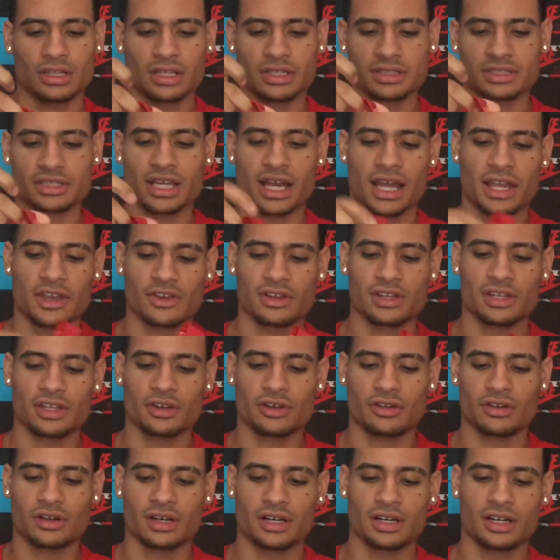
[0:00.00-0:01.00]
It's got your
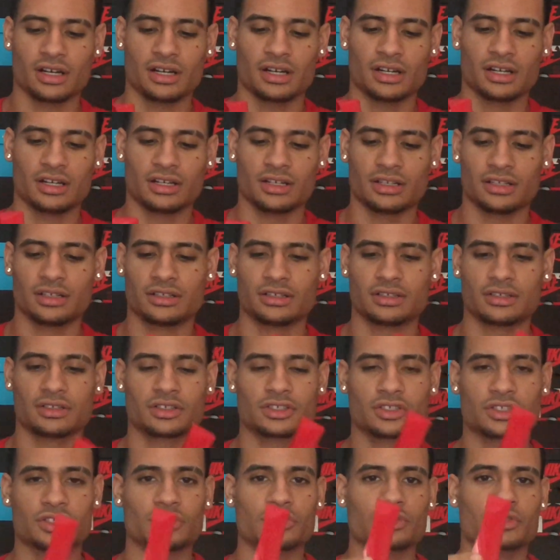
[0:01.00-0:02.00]
little uh,
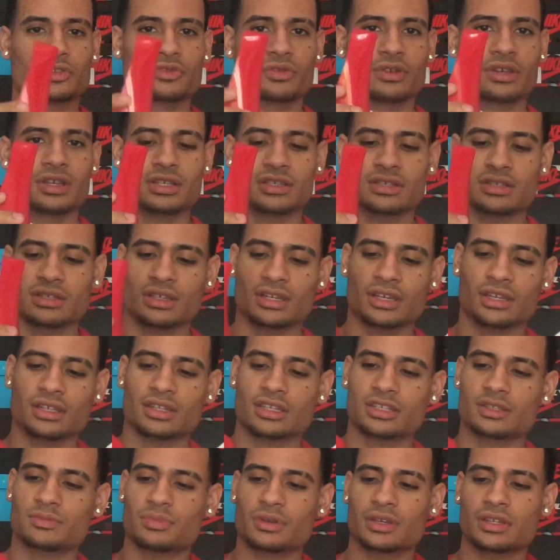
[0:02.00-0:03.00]
shoe trees in
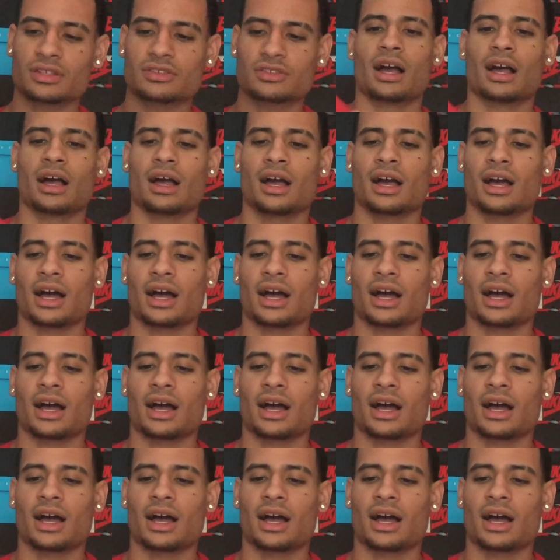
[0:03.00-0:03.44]
this bitch.